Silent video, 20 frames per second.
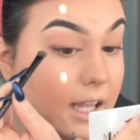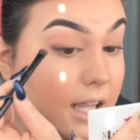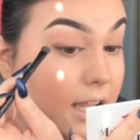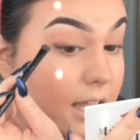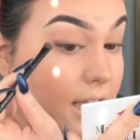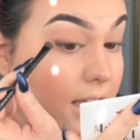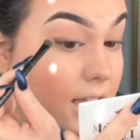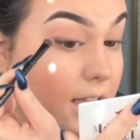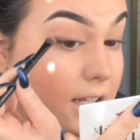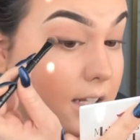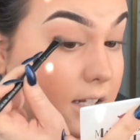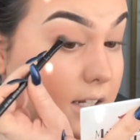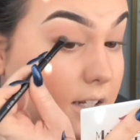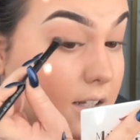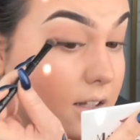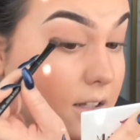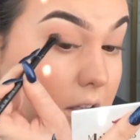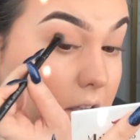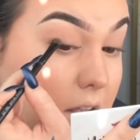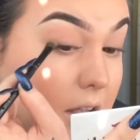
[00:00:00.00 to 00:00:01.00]

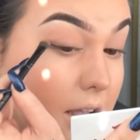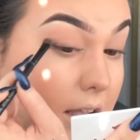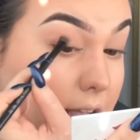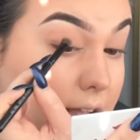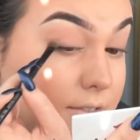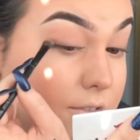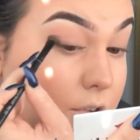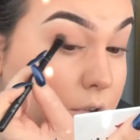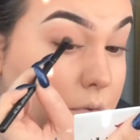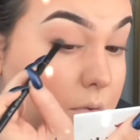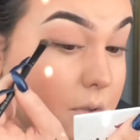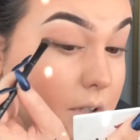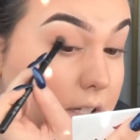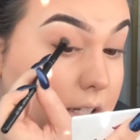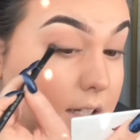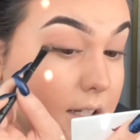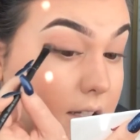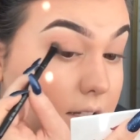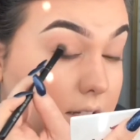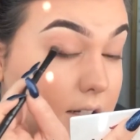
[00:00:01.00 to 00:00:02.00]
and
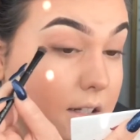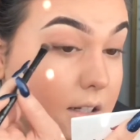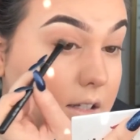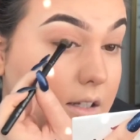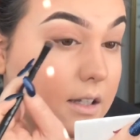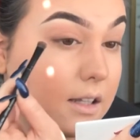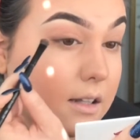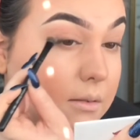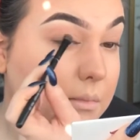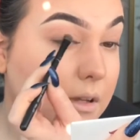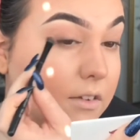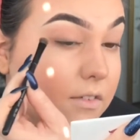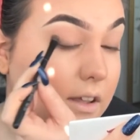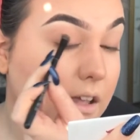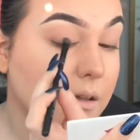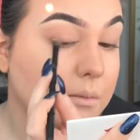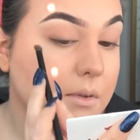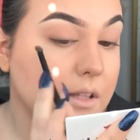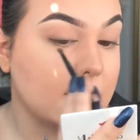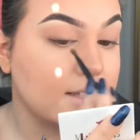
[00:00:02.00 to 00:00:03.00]
everyone in my
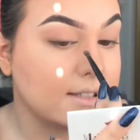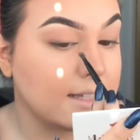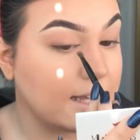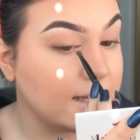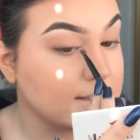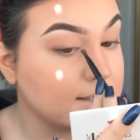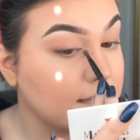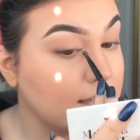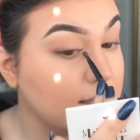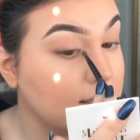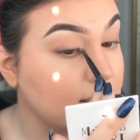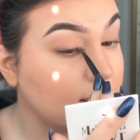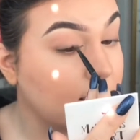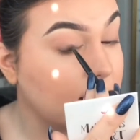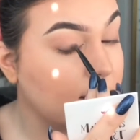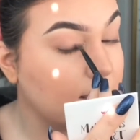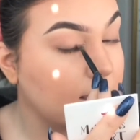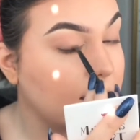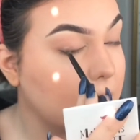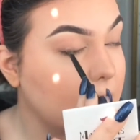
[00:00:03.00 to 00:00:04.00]
family is asking
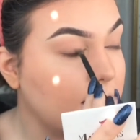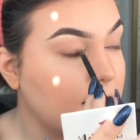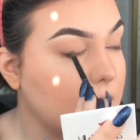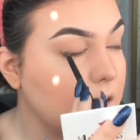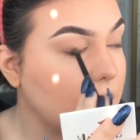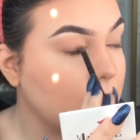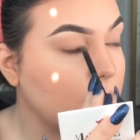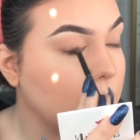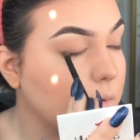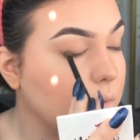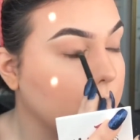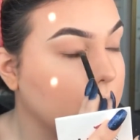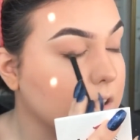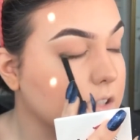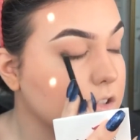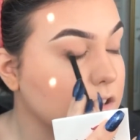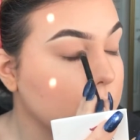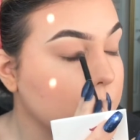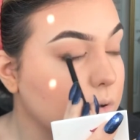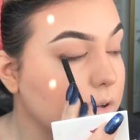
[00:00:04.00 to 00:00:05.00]
like, hey,
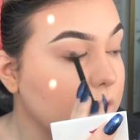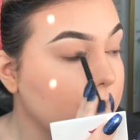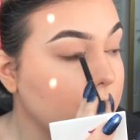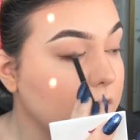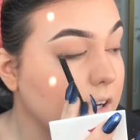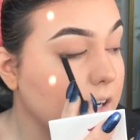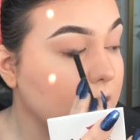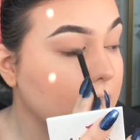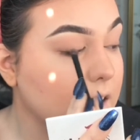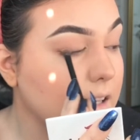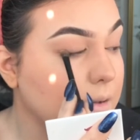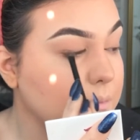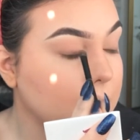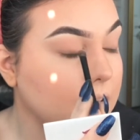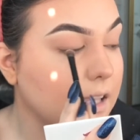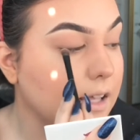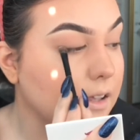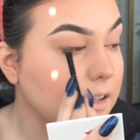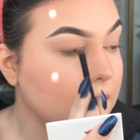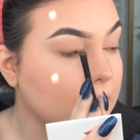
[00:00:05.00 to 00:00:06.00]
where's your boyfriend? And I'm
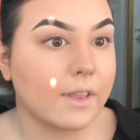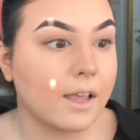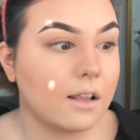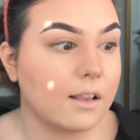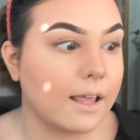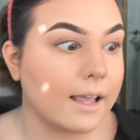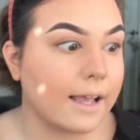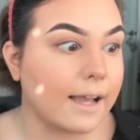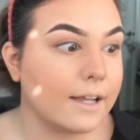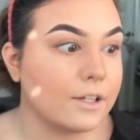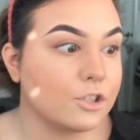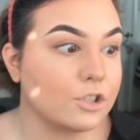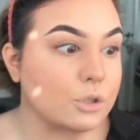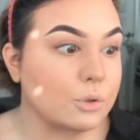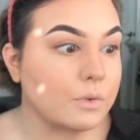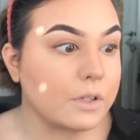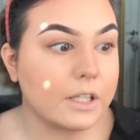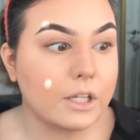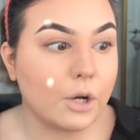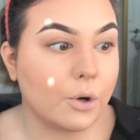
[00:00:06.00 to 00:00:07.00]
like I just
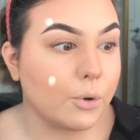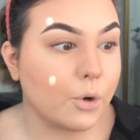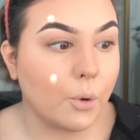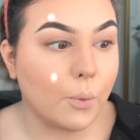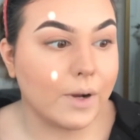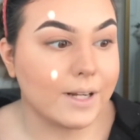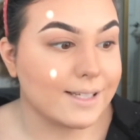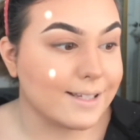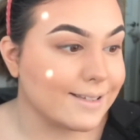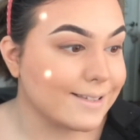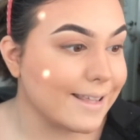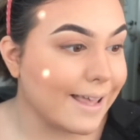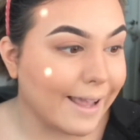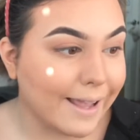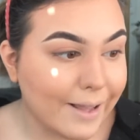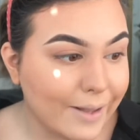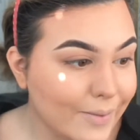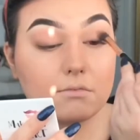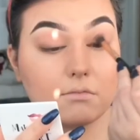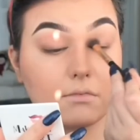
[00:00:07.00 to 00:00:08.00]
really don't know what to
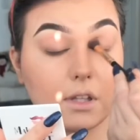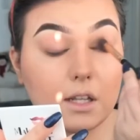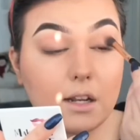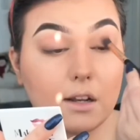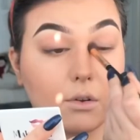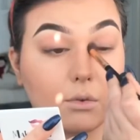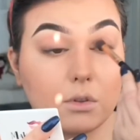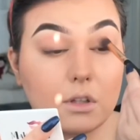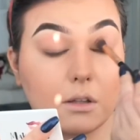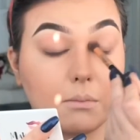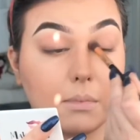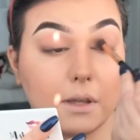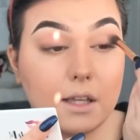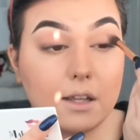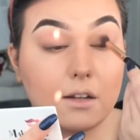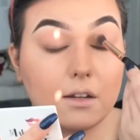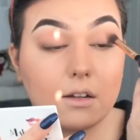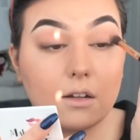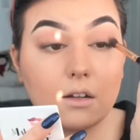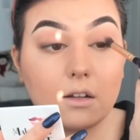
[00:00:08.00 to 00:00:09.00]
say. It had only
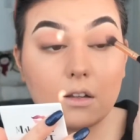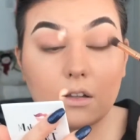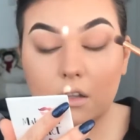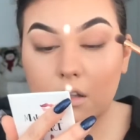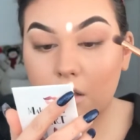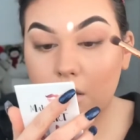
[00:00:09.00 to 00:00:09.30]
been